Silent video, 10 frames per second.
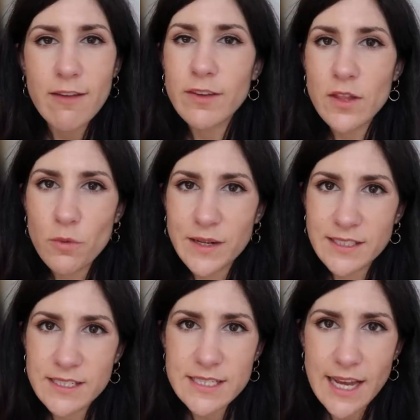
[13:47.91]
I finished
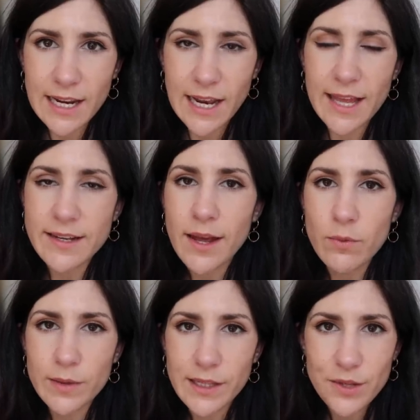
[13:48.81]
reading Dictatorland.
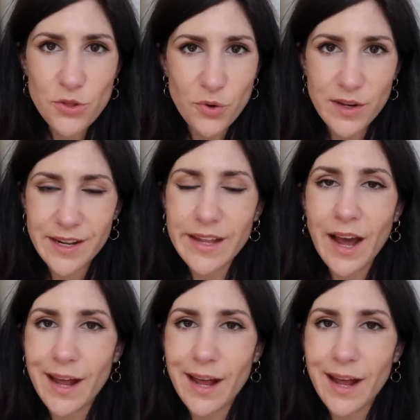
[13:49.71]
I really enjoyed it.